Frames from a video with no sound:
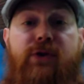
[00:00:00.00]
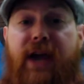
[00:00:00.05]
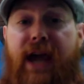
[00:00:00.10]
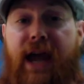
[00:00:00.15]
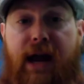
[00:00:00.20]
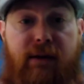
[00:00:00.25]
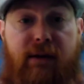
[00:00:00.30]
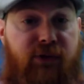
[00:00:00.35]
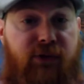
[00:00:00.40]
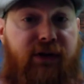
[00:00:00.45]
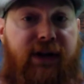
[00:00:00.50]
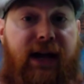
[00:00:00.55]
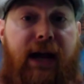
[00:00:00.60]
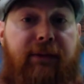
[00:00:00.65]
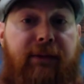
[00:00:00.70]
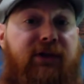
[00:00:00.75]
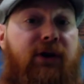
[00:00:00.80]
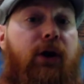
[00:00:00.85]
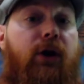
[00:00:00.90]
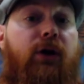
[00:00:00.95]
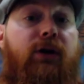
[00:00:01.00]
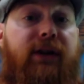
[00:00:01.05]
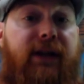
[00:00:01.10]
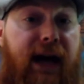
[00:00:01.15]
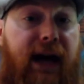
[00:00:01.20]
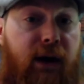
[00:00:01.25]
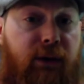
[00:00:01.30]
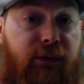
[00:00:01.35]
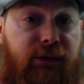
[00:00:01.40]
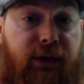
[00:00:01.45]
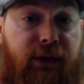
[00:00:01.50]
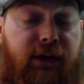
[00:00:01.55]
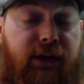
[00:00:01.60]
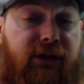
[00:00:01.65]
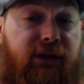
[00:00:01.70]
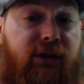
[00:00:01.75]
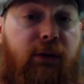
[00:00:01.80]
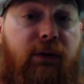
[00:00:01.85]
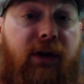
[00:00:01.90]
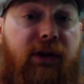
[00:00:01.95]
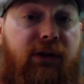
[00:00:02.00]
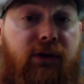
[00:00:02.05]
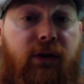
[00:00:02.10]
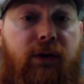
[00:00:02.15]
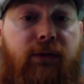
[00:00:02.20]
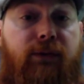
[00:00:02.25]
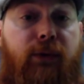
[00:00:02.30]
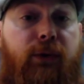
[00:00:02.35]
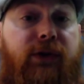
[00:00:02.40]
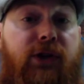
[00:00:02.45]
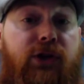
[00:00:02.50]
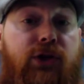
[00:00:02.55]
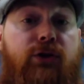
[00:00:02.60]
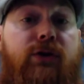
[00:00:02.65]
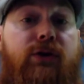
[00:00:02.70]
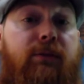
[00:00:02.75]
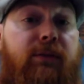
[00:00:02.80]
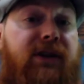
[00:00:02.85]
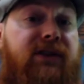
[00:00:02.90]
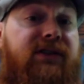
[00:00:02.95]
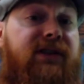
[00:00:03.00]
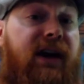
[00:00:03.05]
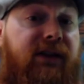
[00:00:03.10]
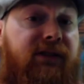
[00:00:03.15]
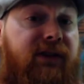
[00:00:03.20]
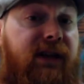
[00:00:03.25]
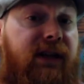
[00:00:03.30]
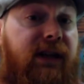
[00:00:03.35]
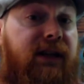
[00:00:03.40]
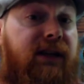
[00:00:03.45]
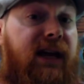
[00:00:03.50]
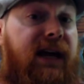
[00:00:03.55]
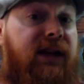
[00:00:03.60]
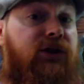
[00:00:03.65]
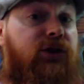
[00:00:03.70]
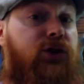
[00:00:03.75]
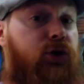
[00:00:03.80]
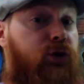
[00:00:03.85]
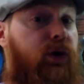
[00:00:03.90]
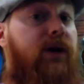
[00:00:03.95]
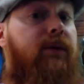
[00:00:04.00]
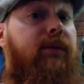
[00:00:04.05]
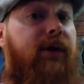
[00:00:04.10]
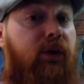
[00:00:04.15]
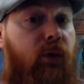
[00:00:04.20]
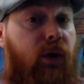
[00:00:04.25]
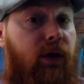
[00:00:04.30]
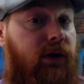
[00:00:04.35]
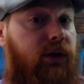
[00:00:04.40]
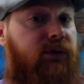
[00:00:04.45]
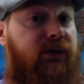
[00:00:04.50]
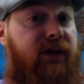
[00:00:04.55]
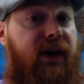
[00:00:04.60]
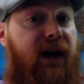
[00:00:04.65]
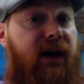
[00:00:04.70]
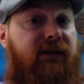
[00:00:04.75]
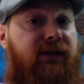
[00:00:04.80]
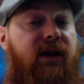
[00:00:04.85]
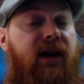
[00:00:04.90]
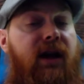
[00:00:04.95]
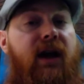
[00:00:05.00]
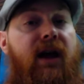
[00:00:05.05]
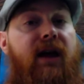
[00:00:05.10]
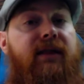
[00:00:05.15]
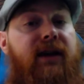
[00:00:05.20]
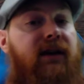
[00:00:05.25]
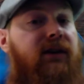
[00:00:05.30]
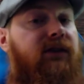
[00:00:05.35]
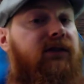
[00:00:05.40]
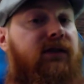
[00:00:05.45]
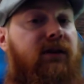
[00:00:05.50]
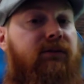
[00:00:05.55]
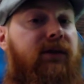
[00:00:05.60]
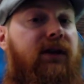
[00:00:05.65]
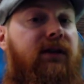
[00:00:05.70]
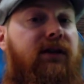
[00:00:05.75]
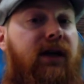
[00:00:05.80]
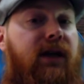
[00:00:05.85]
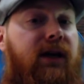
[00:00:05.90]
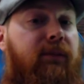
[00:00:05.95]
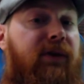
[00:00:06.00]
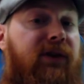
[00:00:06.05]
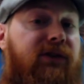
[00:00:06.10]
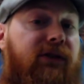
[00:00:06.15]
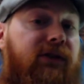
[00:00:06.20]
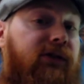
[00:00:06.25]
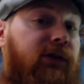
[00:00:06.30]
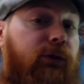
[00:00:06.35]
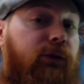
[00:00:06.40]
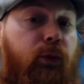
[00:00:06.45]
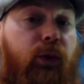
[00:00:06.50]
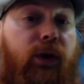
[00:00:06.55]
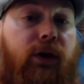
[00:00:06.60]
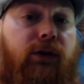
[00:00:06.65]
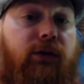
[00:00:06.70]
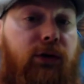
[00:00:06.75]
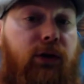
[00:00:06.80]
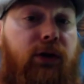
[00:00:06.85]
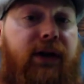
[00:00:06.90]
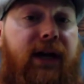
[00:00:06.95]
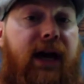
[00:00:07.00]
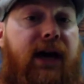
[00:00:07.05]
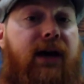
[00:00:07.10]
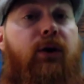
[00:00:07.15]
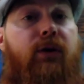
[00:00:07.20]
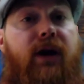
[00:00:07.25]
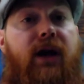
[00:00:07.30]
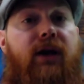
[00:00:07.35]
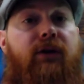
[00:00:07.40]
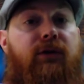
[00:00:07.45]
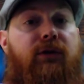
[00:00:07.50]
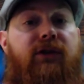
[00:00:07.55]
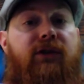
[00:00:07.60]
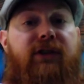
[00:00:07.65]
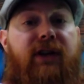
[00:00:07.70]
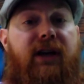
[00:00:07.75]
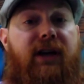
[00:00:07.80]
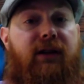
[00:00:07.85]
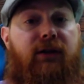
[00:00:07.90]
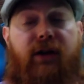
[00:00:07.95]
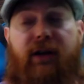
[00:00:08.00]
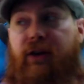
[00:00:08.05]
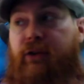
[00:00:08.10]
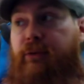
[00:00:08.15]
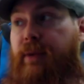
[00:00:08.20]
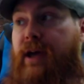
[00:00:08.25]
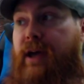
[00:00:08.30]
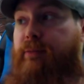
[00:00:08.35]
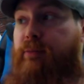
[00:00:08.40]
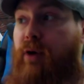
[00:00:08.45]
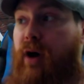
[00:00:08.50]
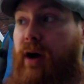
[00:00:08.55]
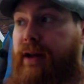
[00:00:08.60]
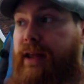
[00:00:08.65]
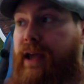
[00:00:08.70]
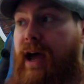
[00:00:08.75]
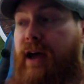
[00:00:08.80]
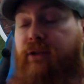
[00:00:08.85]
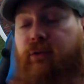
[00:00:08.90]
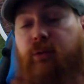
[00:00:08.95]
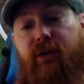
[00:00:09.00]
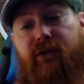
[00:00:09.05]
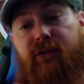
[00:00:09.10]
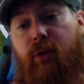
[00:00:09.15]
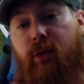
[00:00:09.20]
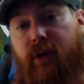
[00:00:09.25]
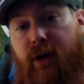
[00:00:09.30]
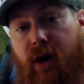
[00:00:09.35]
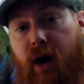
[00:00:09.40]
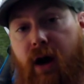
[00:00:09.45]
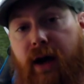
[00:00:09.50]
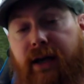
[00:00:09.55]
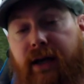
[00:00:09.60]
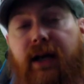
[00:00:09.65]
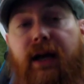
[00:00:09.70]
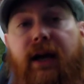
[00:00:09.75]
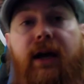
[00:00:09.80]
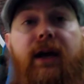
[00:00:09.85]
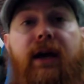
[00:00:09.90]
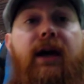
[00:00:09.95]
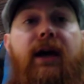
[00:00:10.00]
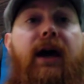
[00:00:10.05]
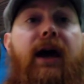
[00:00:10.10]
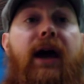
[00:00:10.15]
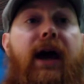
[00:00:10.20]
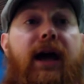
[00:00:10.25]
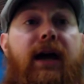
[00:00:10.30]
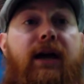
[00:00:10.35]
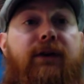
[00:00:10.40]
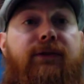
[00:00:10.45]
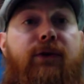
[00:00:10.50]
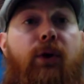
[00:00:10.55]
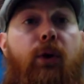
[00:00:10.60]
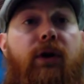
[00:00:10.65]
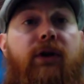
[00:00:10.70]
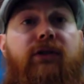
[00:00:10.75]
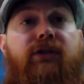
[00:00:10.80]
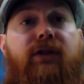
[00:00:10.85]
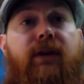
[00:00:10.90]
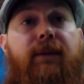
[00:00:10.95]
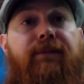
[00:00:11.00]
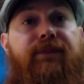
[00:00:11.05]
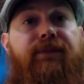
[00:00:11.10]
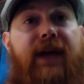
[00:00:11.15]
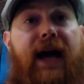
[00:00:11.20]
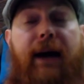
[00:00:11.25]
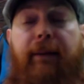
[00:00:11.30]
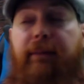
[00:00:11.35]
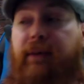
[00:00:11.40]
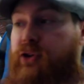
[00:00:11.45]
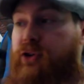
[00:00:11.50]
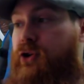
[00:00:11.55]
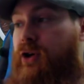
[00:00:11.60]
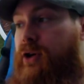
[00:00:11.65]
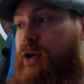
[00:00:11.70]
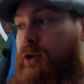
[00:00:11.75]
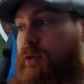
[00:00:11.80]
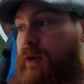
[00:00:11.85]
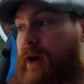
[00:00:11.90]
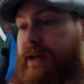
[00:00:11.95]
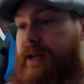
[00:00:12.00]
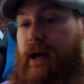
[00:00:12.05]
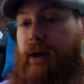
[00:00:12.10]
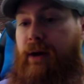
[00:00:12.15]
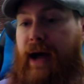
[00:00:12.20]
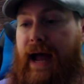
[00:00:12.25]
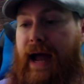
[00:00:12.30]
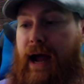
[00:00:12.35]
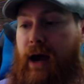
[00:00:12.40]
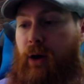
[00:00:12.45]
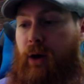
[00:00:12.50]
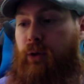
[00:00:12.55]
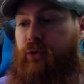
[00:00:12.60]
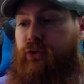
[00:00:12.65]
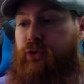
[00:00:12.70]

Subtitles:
games or games in early alpha and so on and so forth that you can be testing and streaming while you test. That is something that businesses will look at. Okay, well, let's take a look at this past broadcast, what's going on. And of course, I'm going to show you right now how